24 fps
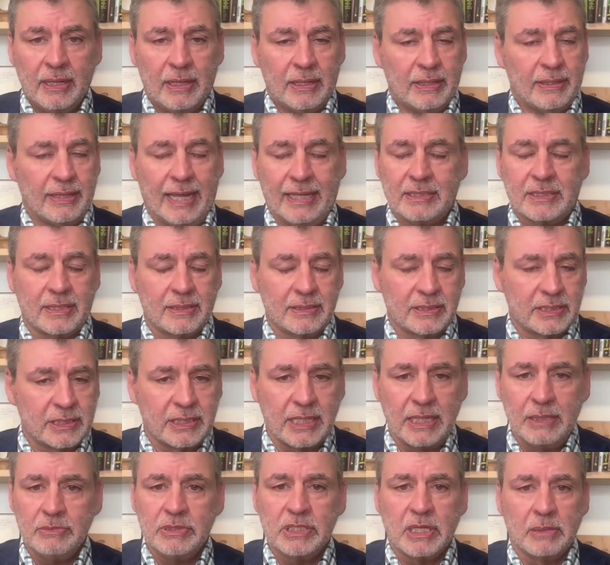That
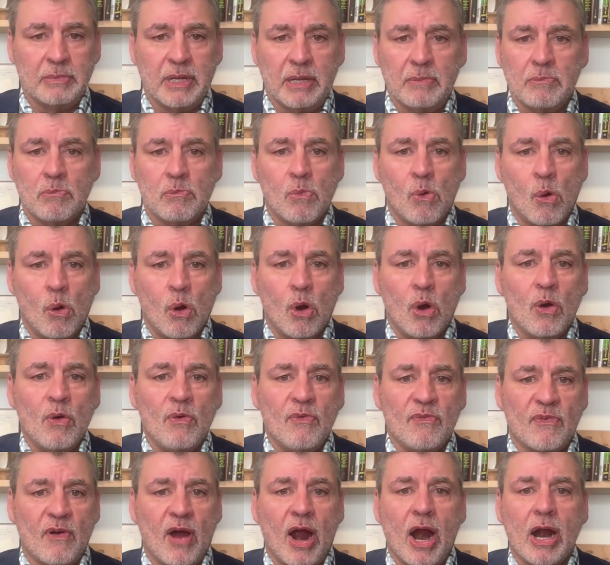seems to me more,
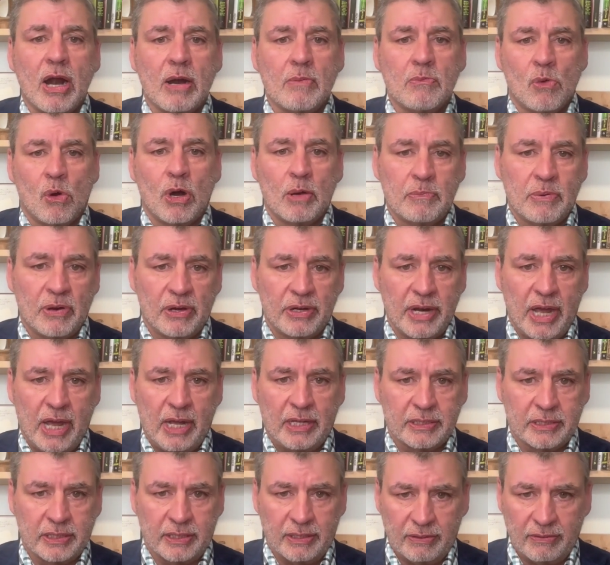far more
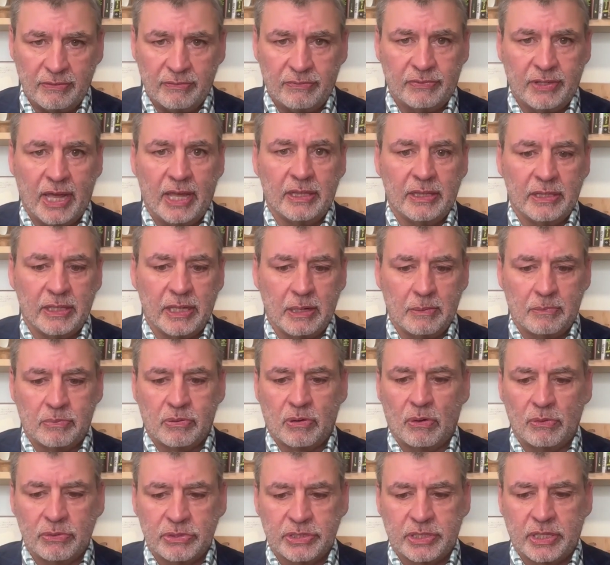productive than the
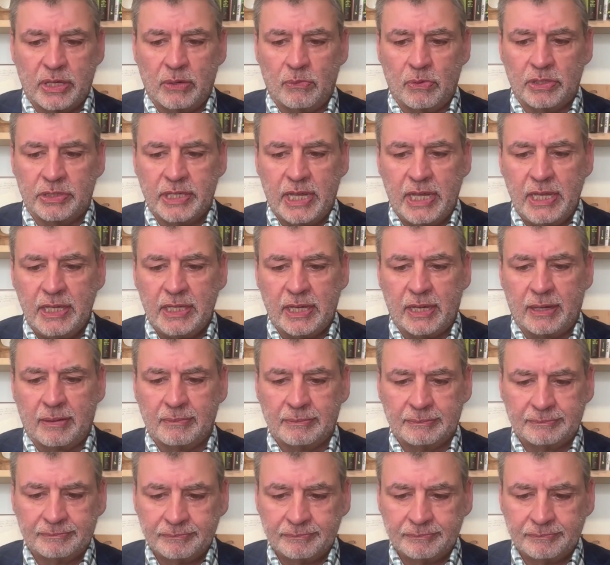approach that we're taking.